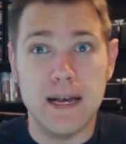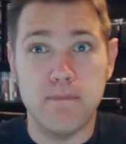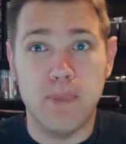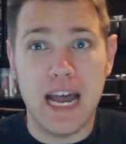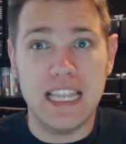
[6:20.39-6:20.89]

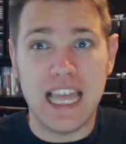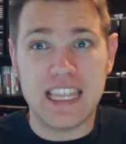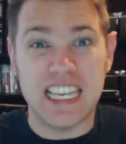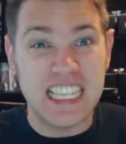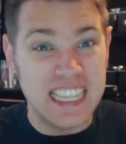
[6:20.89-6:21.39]
by
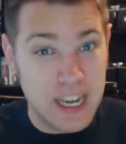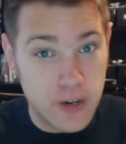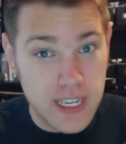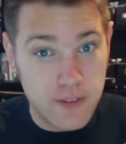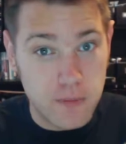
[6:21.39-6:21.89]
like the
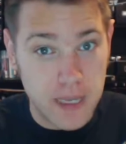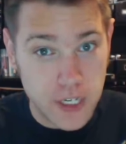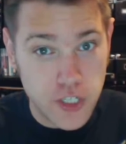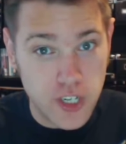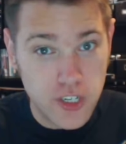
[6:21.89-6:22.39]
clarity of the
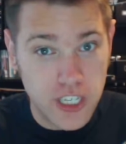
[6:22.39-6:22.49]
picture,